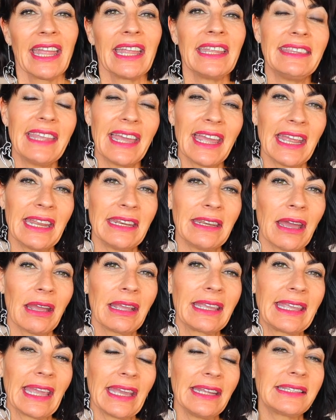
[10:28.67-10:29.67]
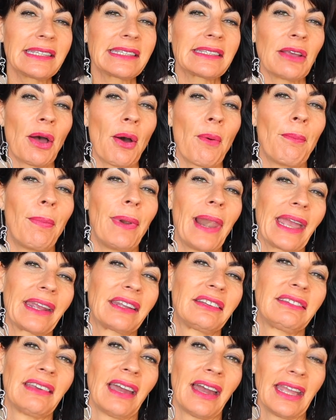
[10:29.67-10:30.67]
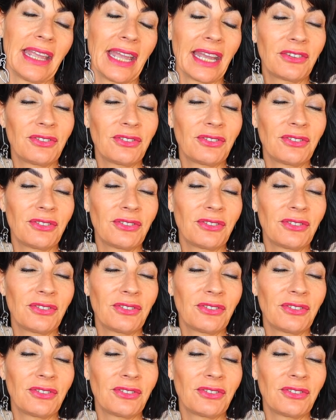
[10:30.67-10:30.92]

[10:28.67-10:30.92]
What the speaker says: then get some black tie.